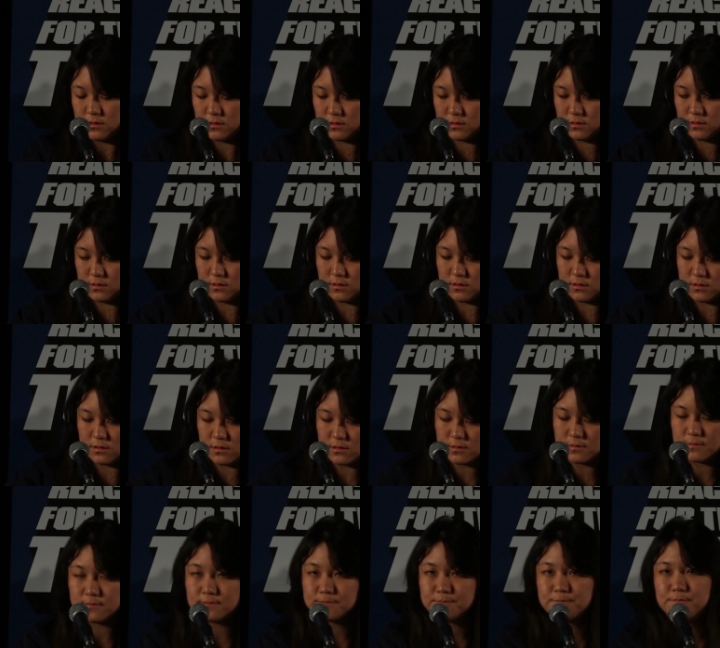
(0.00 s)
That's C
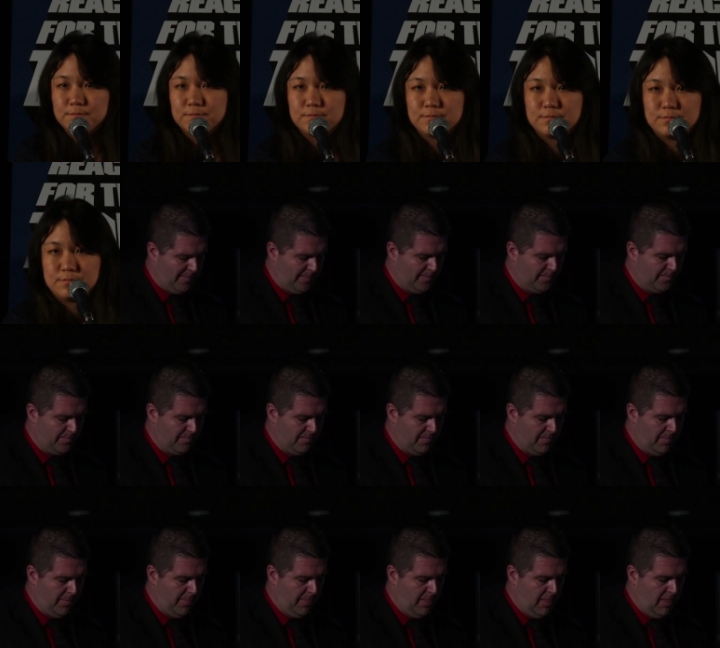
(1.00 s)
A T.
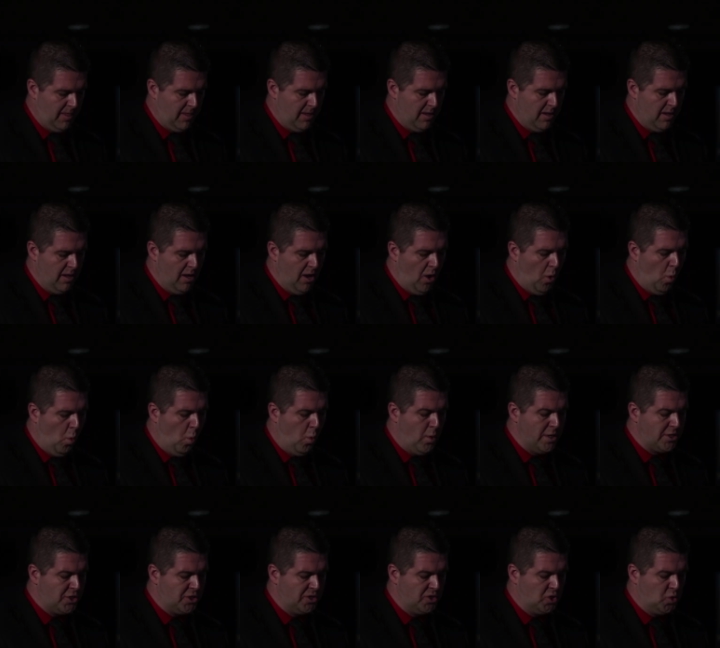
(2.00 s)

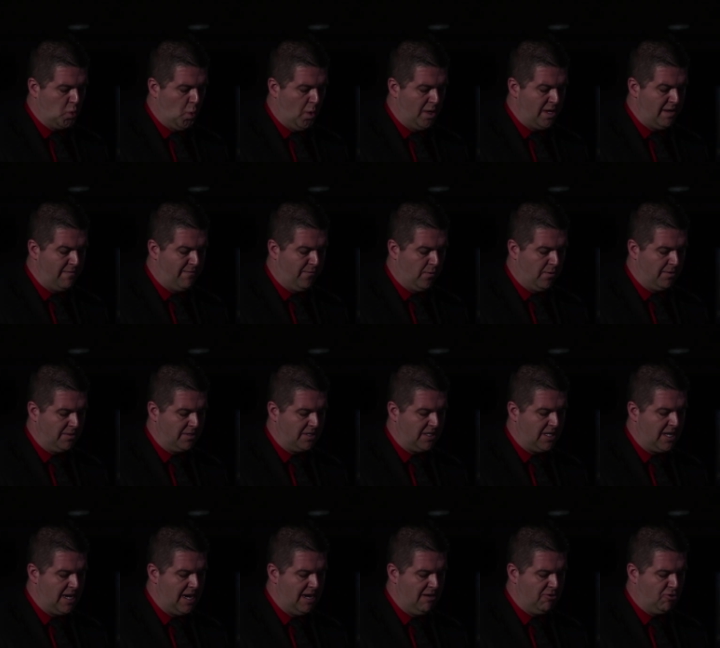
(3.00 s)
Which twenty
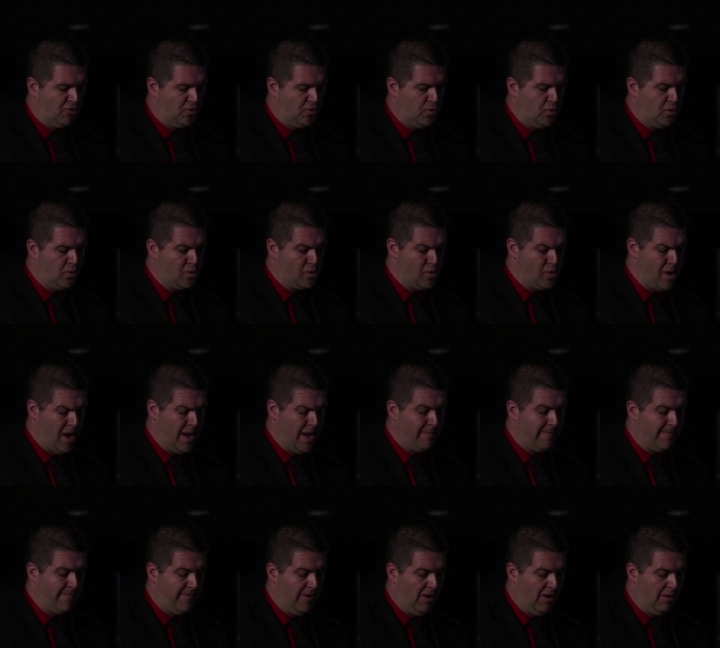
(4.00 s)
fourteen true
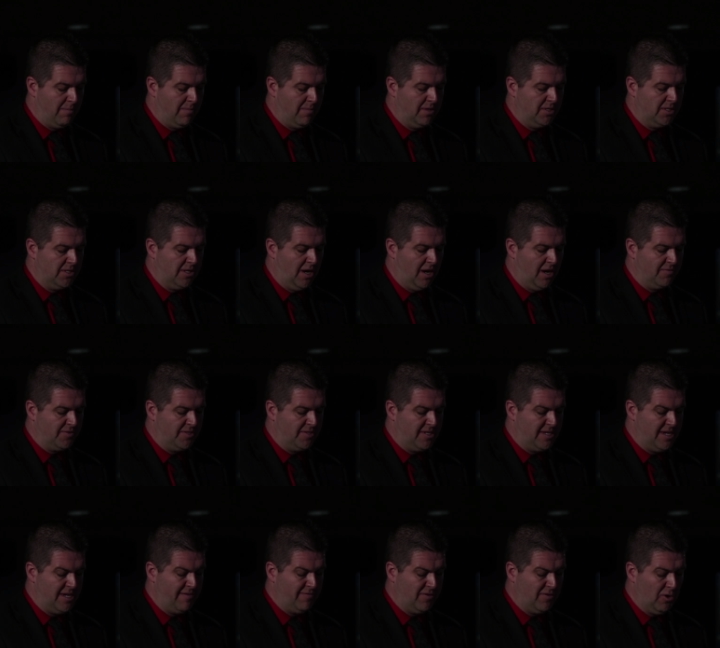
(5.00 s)
crime film stars
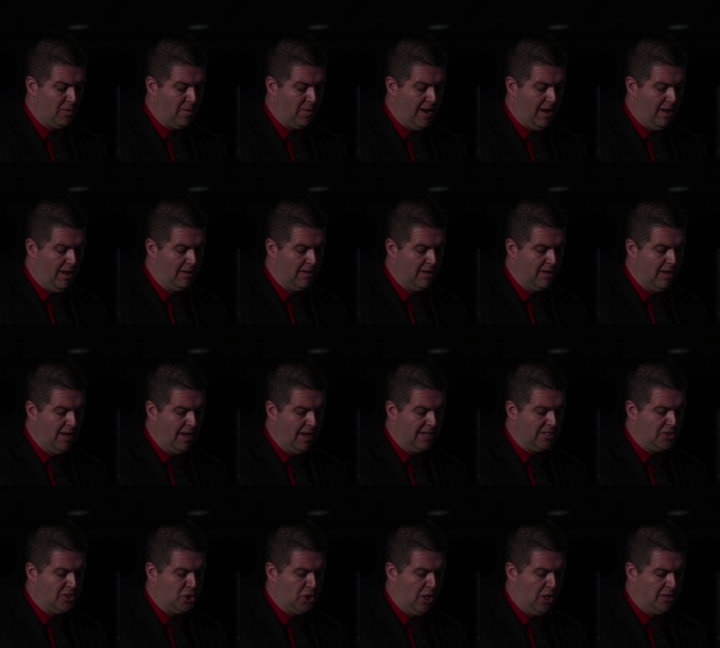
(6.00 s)
Steve Carell
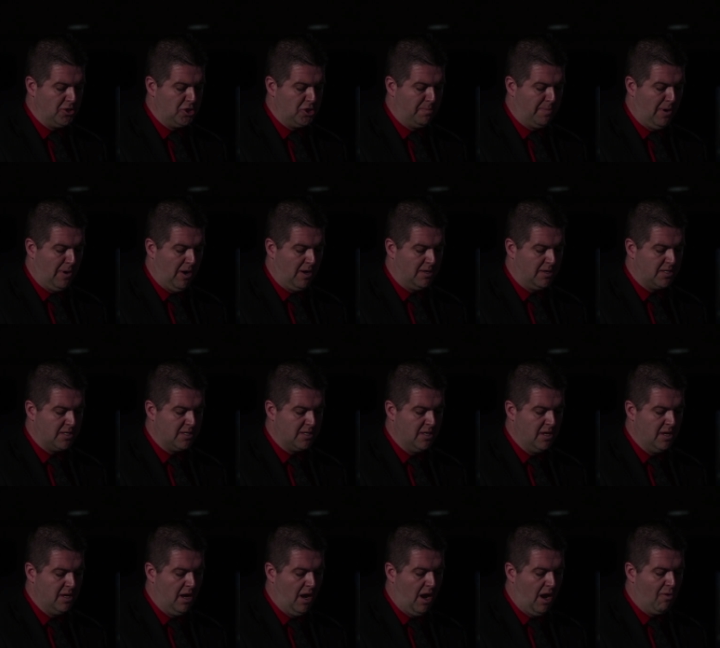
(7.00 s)
as John DuPont,
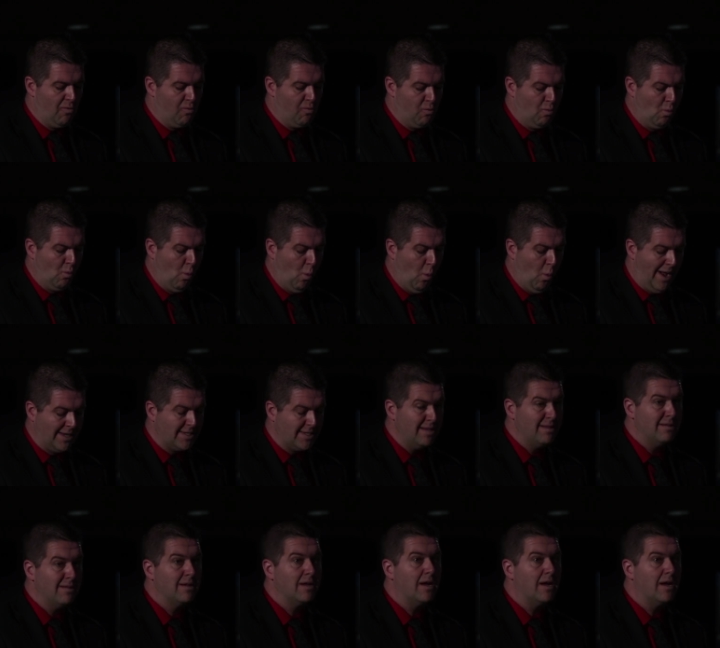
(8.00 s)
a West...